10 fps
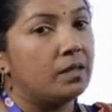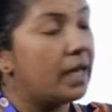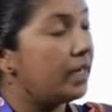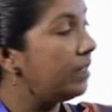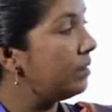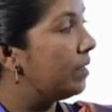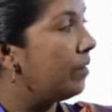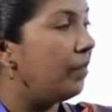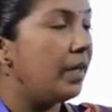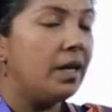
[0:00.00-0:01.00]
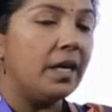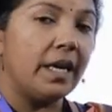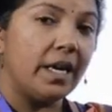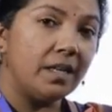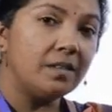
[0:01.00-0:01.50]
That is when
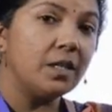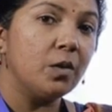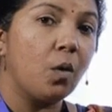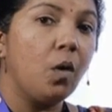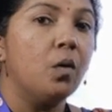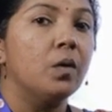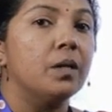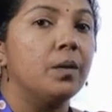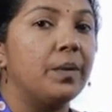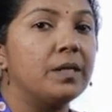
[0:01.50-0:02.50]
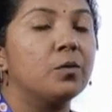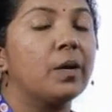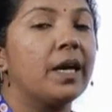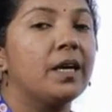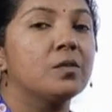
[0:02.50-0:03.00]
A is 0, the
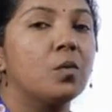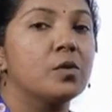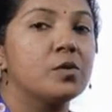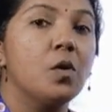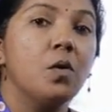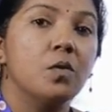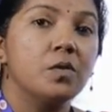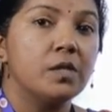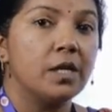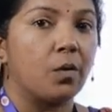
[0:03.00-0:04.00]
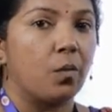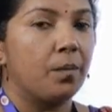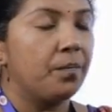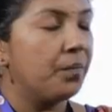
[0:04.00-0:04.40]
P0A is also 0.